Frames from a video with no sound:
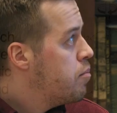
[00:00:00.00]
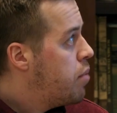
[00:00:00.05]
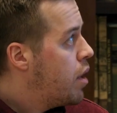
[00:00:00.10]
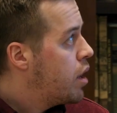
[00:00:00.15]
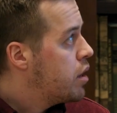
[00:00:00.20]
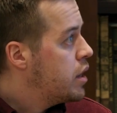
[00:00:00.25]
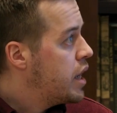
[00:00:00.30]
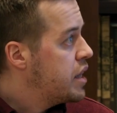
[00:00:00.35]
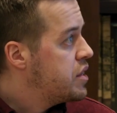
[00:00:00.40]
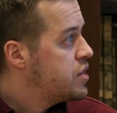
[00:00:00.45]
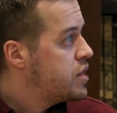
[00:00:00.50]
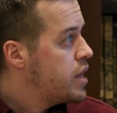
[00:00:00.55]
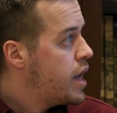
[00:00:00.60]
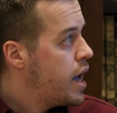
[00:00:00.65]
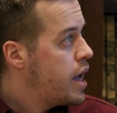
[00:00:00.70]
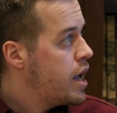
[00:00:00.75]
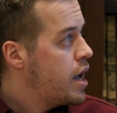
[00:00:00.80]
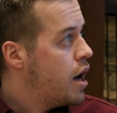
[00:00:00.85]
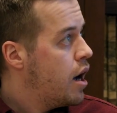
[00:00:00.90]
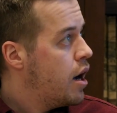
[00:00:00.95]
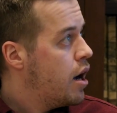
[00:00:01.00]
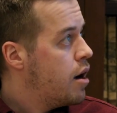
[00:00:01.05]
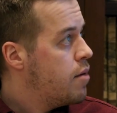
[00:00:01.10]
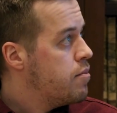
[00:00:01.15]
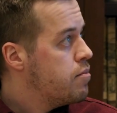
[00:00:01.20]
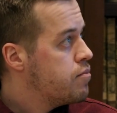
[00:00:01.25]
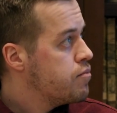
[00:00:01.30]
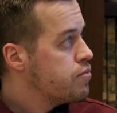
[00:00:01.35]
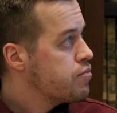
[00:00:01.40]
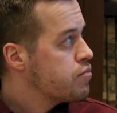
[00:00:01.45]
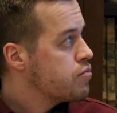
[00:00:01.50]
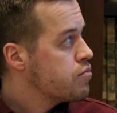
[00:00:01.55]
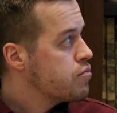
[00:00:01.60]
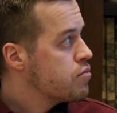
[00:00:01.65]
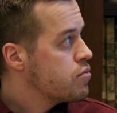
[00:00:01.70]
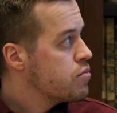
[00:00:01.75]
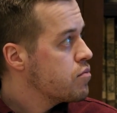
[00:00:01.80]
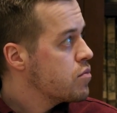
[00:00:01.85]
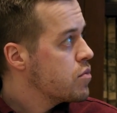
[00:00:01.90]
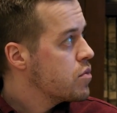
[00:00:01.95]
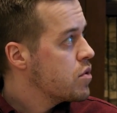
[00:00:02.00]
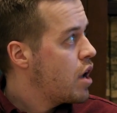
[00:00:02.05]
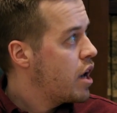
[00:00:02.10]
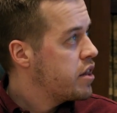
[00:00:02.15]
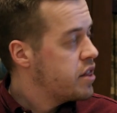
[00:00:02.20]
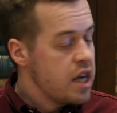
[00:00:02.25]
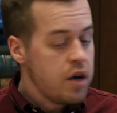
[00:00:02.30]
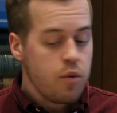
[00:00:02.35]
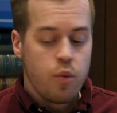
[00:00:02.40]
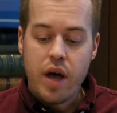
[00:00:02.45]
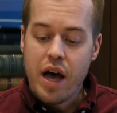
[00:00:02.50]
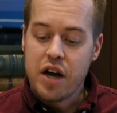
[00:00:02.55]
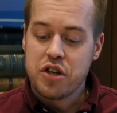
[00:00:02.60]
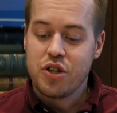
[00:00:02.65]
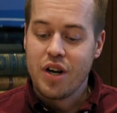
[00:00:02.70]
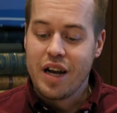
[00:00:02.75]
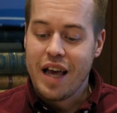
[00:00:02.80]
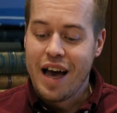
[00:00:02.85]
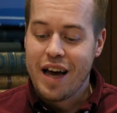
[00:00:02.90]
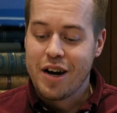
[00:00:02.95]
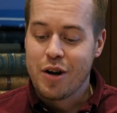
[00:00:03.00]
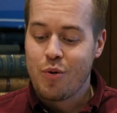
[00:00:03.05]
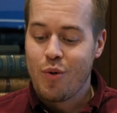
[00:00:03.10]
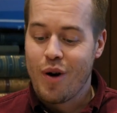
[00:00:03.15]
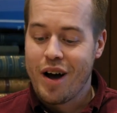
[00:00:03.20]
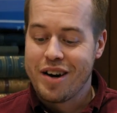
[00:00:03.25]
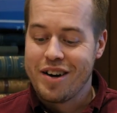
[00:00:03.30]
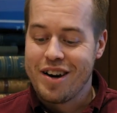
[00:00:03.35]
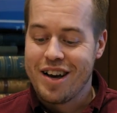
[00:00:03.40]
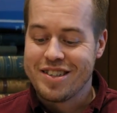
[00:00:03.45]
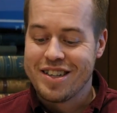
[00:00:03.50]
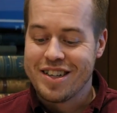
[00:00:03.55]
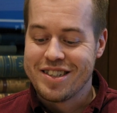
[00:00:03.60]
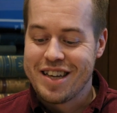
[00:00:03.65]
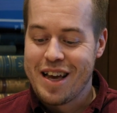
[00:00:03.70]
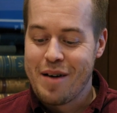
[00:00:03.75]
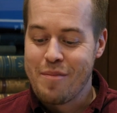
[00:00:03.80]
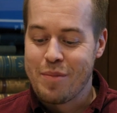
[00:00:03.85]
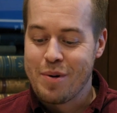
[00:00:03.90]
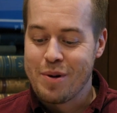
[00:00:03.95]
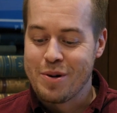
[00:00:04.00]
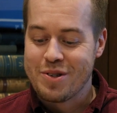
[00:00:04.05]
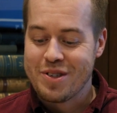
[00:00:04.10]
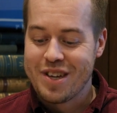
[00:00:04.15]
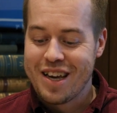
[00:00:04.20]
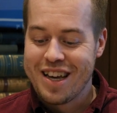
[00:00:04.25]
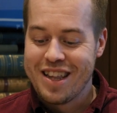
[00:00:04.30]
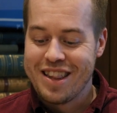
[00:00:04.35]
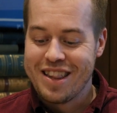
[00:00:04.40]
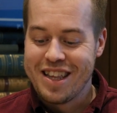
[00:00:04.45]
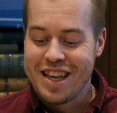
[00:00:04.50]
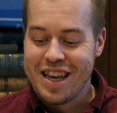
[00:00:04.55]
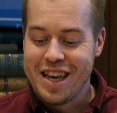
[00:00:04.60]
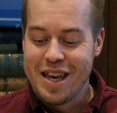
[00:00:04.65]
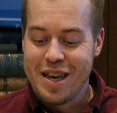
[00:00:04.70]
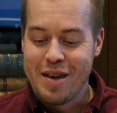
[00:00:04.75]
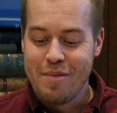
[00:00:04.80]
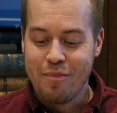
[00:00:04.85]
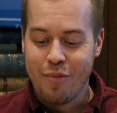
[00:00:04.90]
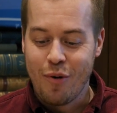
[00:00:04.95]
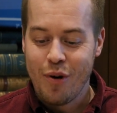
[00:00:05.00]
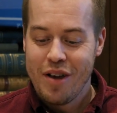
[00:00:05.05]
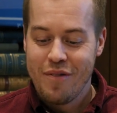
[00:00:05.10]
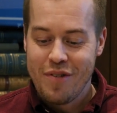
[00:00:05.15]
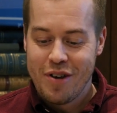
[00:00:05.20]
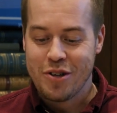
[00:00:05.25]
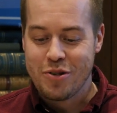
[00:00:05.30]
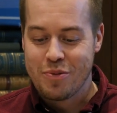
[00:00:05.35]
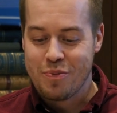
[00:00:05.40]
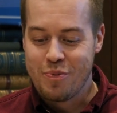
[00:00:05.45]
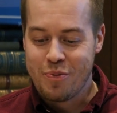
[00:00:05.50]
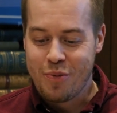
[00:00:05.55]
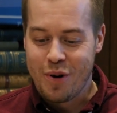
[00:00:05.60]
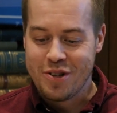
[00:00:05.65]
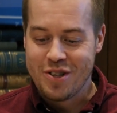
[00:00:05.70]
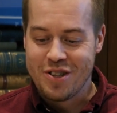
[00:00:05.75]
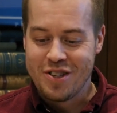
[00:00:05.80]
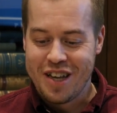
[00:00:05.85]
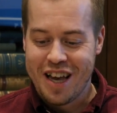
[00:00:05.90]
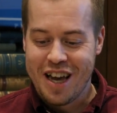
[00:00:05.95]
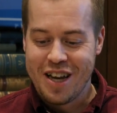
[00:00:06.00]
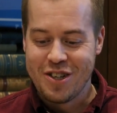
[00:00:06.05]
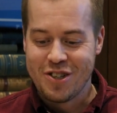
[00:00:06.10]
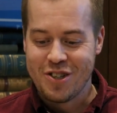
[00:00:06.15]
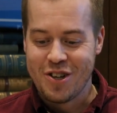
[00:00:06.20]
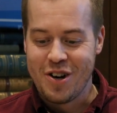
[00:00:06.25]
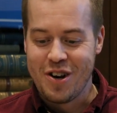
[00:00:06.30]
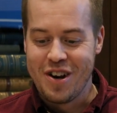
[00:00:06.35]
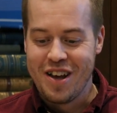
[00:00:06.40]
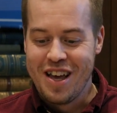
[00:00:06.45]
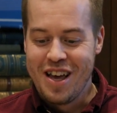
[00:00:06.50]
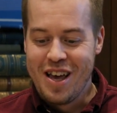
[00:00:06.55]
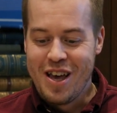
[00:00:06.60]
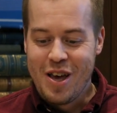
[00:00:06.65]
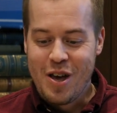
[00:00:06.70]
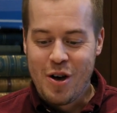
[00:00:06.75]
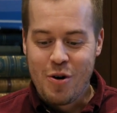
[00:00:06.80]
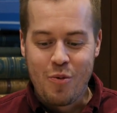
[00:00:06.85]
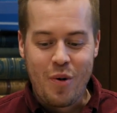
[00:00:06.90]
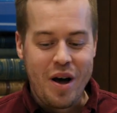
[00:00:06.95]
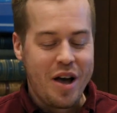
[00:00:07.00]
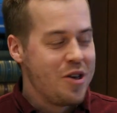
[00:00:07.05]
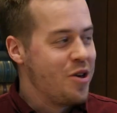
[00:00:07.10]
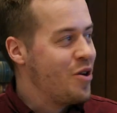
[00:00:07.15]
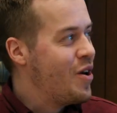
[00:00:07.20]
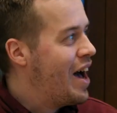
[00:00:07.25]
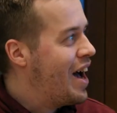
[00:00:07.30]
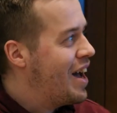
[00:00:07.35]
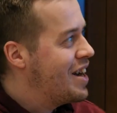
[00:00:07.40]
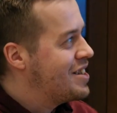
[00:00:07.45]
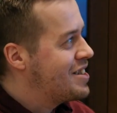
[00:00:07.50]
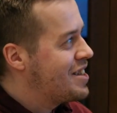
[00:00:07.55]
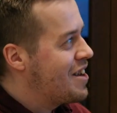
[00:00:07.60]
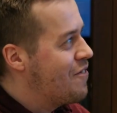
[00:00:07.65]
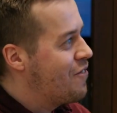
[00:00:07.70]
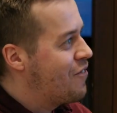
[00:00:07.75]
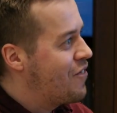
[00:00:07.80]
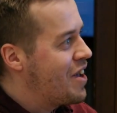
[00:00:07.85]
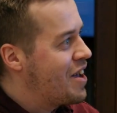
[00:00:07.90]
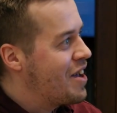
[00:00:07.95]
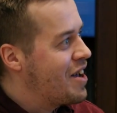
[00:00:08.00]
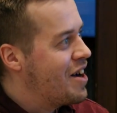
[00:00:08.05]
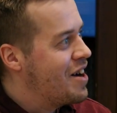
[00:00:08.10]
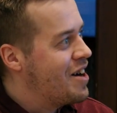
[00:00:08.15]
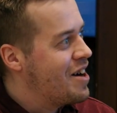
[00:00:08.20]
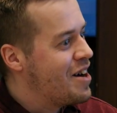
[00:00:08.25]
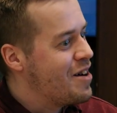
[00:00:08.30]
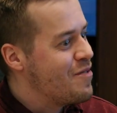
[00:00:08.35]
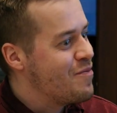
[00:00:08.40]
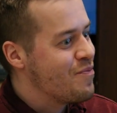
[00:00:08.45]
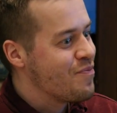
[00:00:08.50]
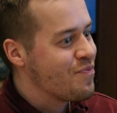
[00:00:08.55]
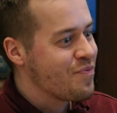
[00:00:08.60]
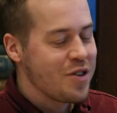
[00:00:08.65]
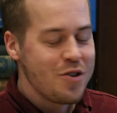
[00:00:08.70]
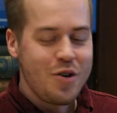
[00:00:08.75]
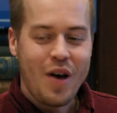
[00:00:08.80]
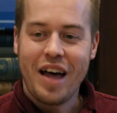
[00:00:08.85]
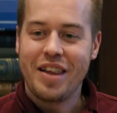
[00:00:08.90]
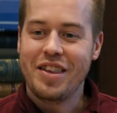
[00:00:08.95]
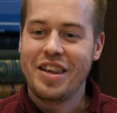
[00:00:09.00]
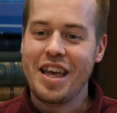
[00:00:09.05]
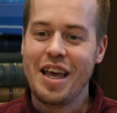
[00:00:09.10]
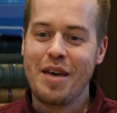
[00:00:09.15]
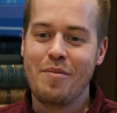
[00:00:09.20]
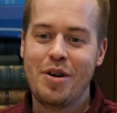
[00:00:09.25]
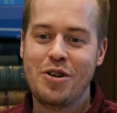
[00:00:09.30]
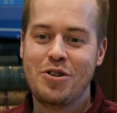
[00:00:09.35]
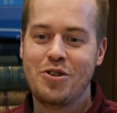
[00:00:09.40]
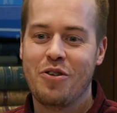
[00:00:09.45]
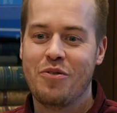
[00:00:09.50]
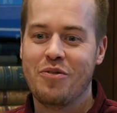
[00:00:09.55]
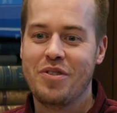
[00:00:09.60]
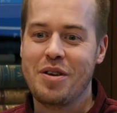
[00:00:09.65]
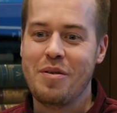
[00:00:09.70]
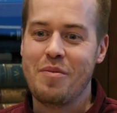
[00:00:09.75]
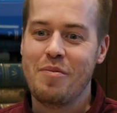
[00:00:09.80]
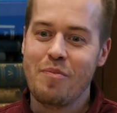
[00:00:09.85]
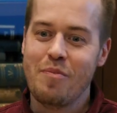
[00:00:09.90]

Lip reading: But let's say, I think we actually had quite nice examples in the previous presentation, where you had something, you had the image of the